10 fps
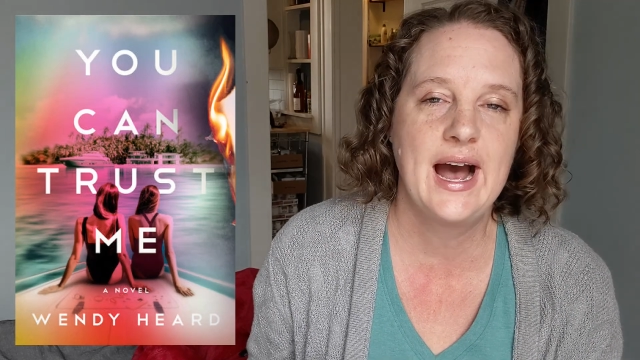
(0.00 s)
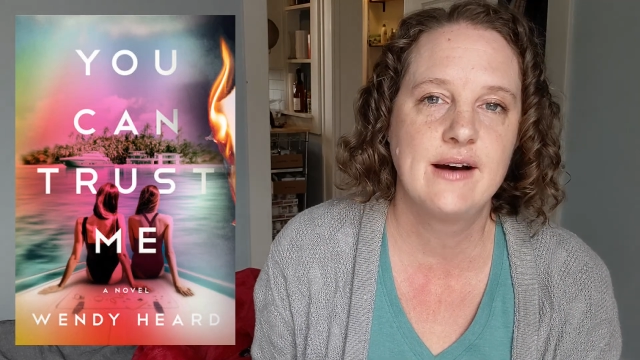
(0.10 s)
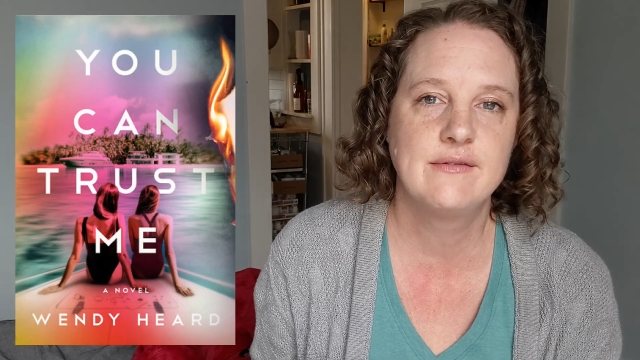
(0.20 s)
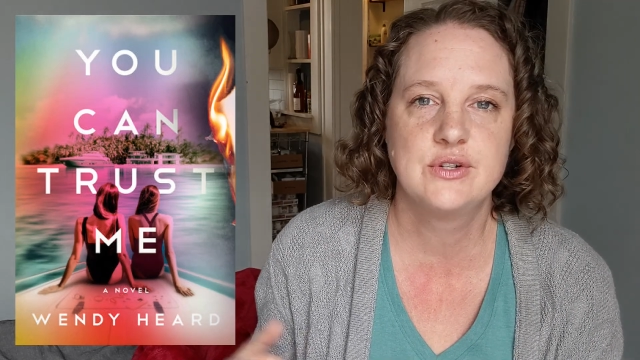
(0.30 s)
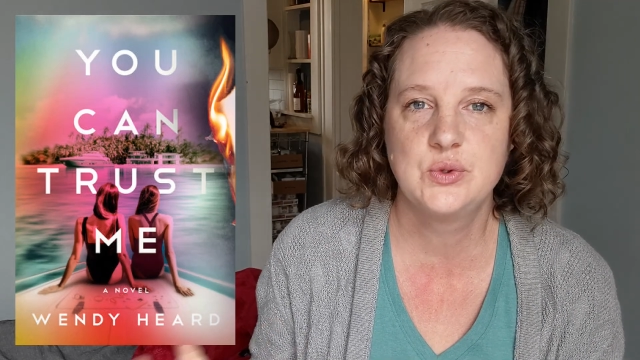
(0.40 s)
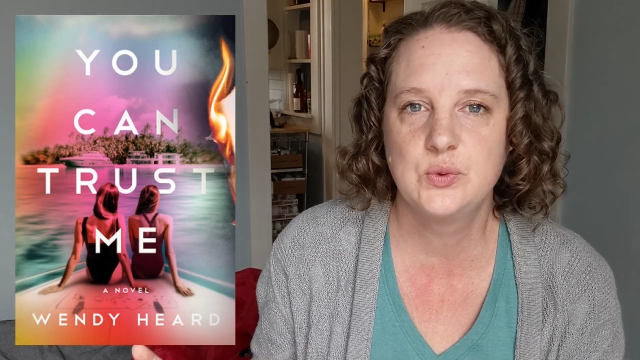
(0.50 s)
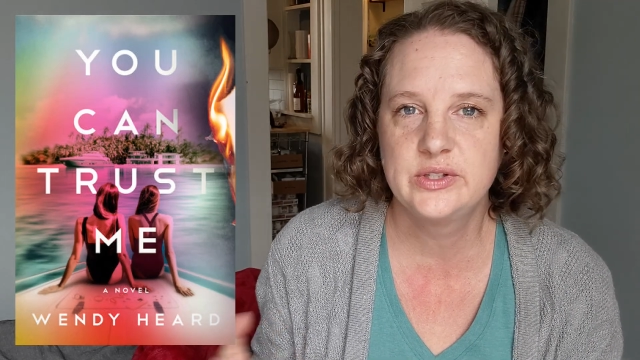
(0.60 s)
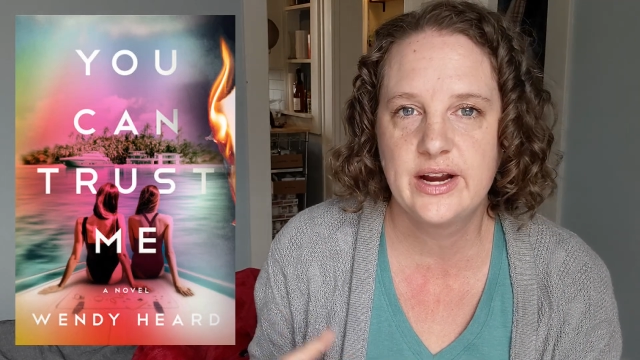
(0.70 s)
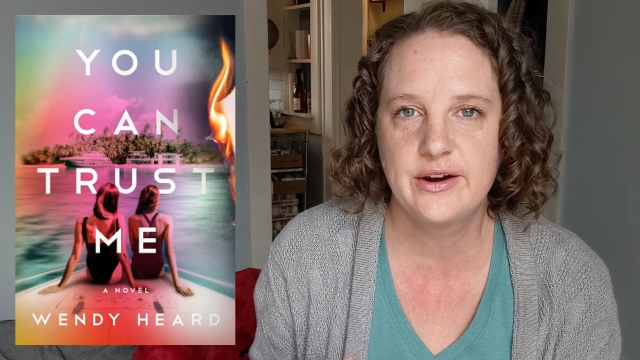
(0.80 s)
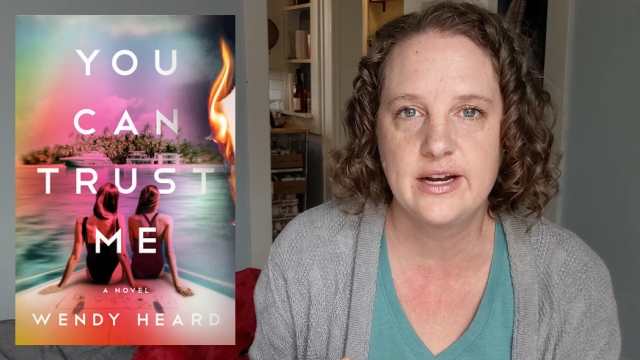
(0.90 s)
have dual
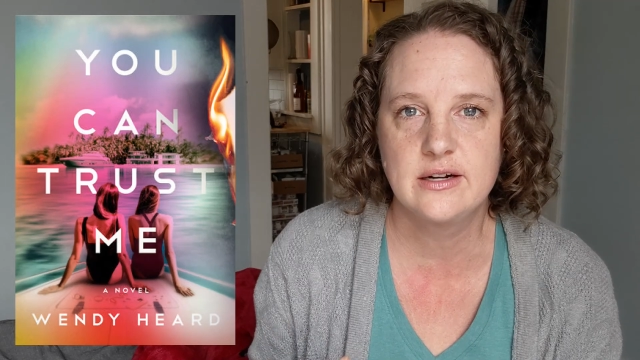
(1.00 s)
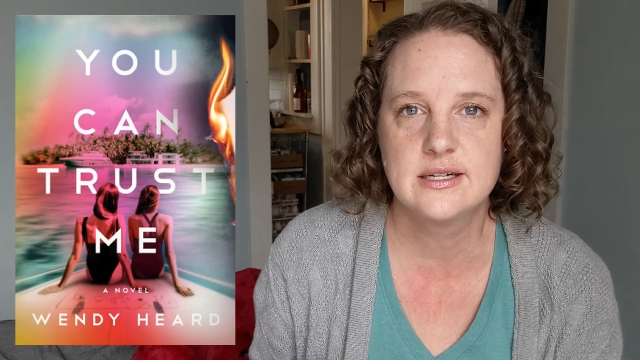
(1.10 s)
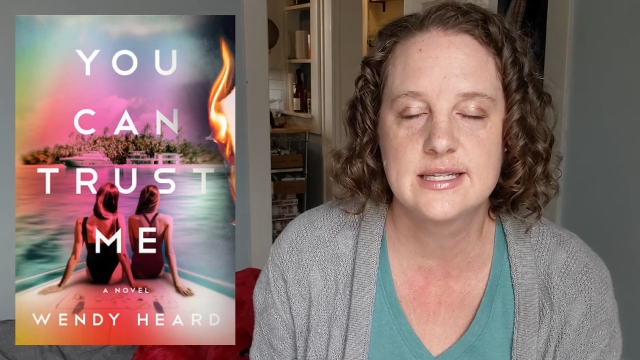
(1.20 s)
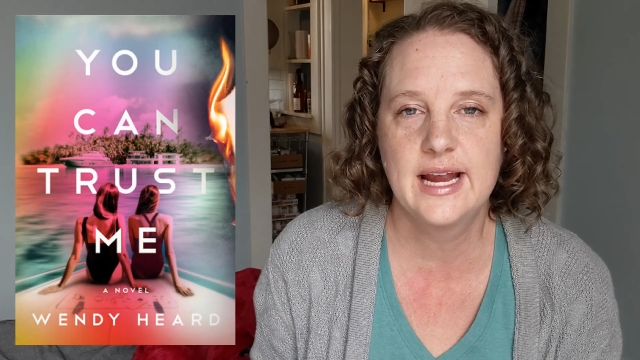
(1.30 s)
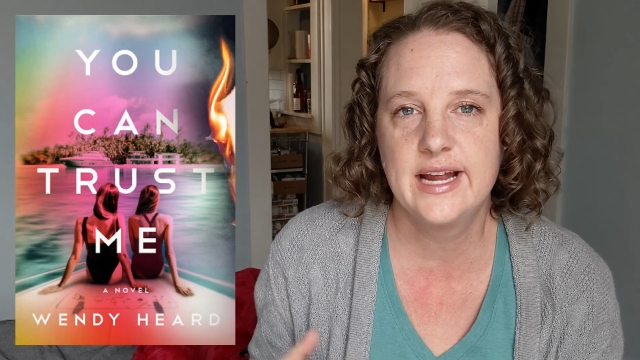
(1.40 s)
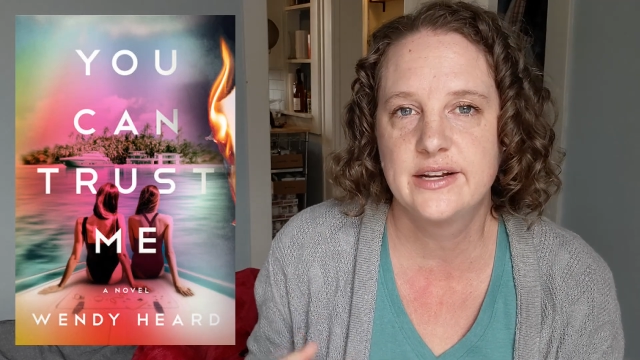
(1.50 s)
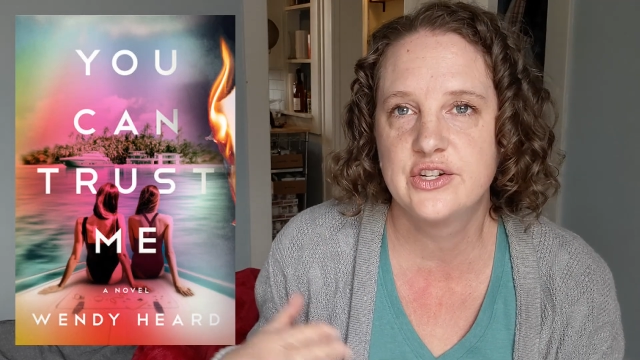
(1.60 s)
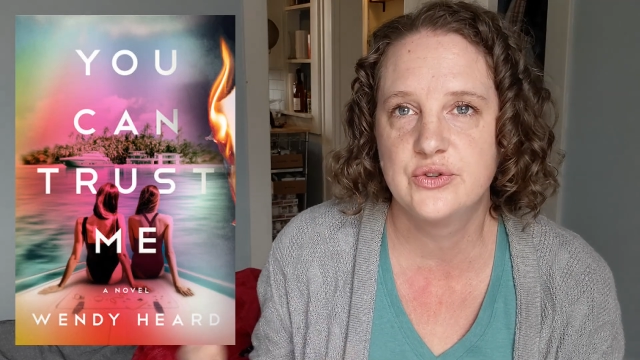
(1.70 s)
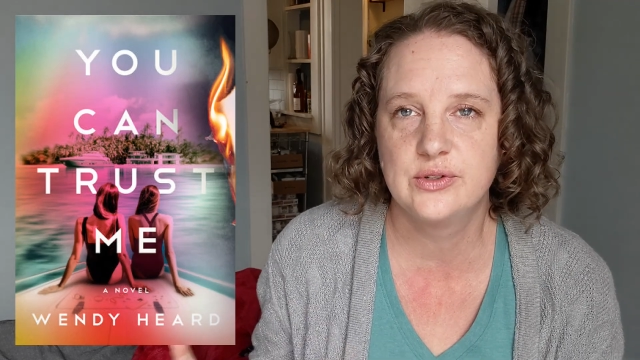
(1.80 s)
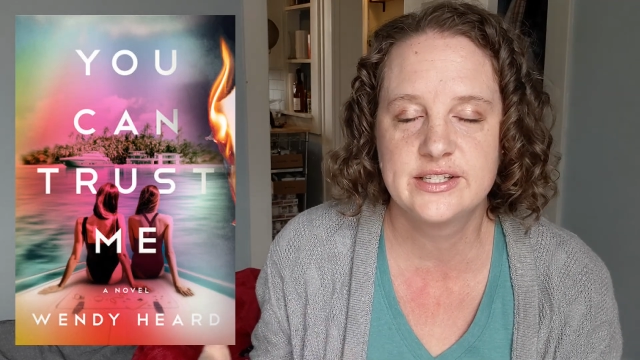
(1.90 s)
narrators and a
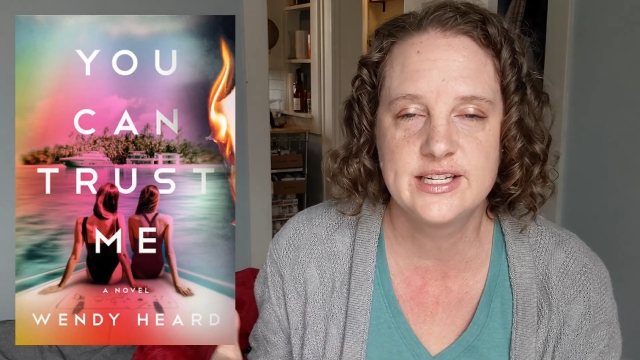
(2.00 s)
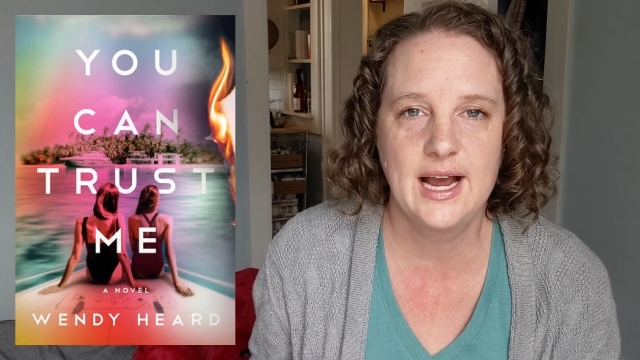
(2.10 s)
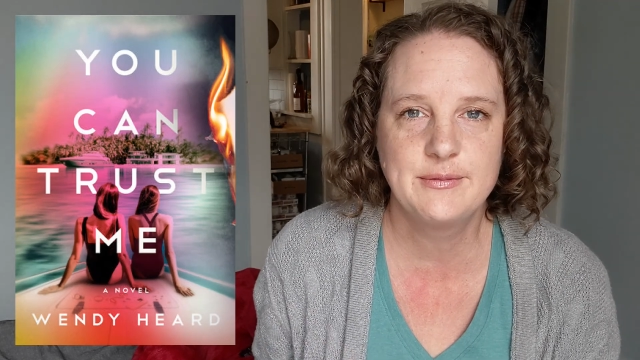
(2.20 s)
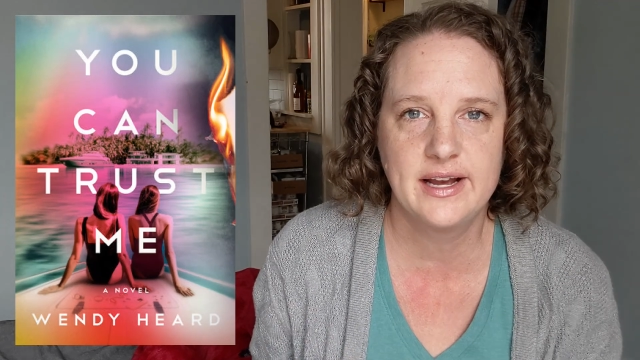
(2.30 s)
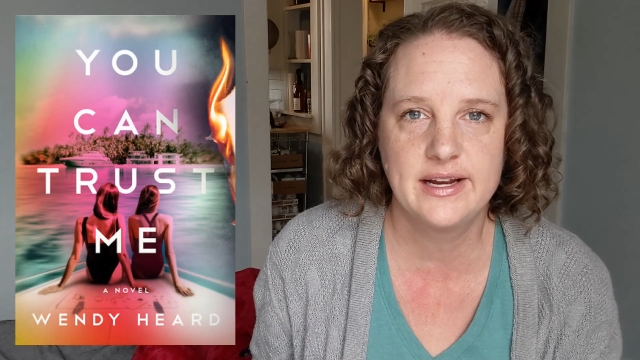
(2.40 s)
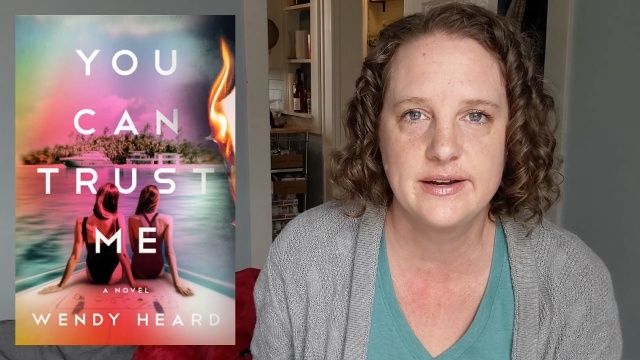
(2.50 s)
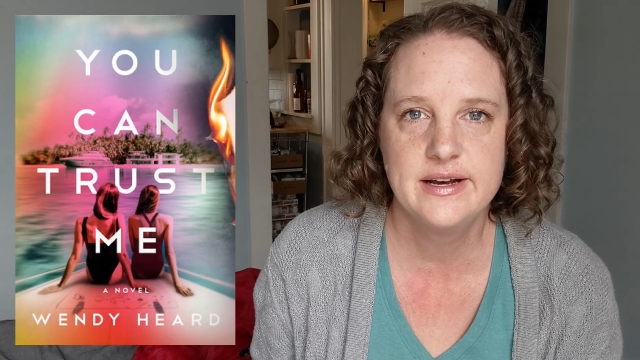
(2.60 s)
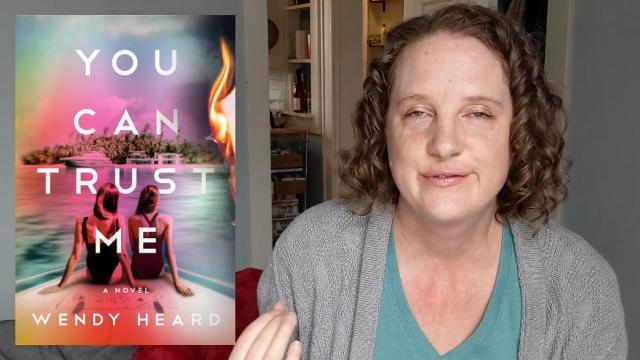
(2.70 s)
dual timeline.